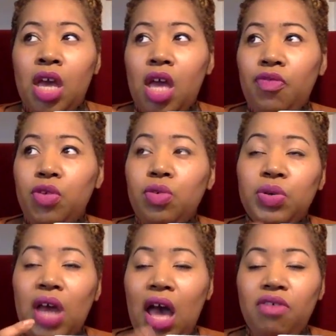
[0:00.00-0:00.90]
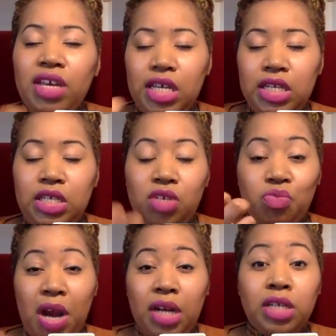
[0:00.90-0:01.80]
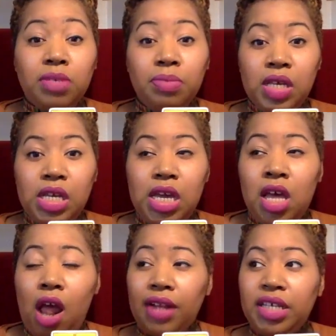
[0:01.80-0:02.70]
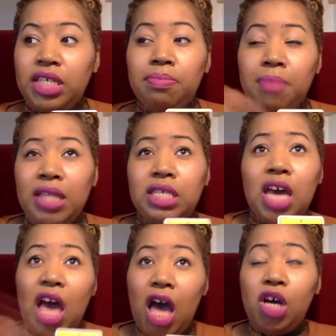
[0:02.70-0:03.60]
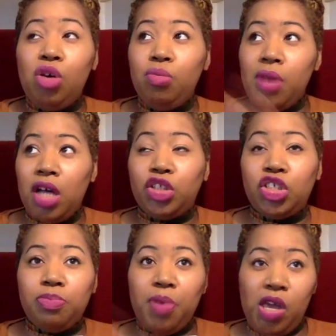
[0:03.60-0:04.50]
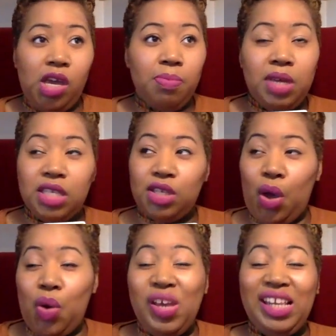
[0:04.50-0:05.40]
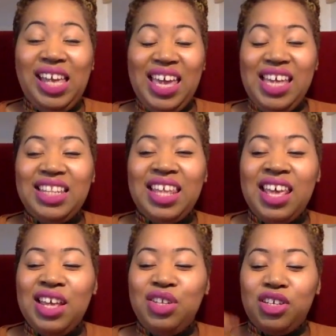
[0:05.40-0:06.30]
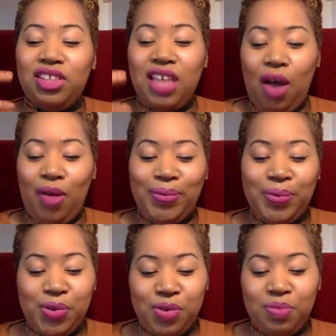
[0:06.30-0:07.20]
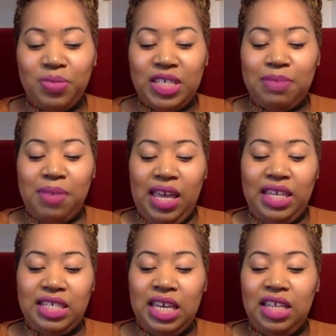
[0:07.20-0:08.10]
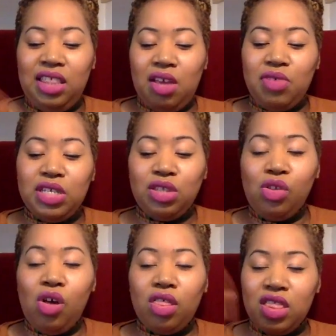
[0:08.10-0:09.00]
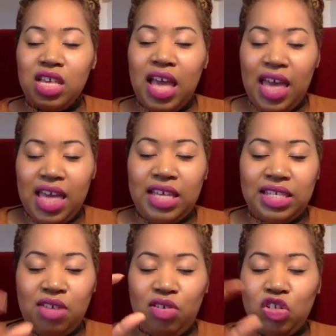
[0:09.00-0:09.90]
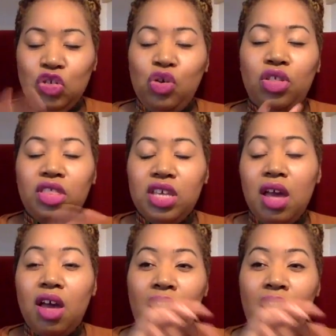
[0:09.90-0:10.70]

if you would have a hysterectomy, it doesn't matter how much sperm is going into that womb space. There is not the eggs, there is not the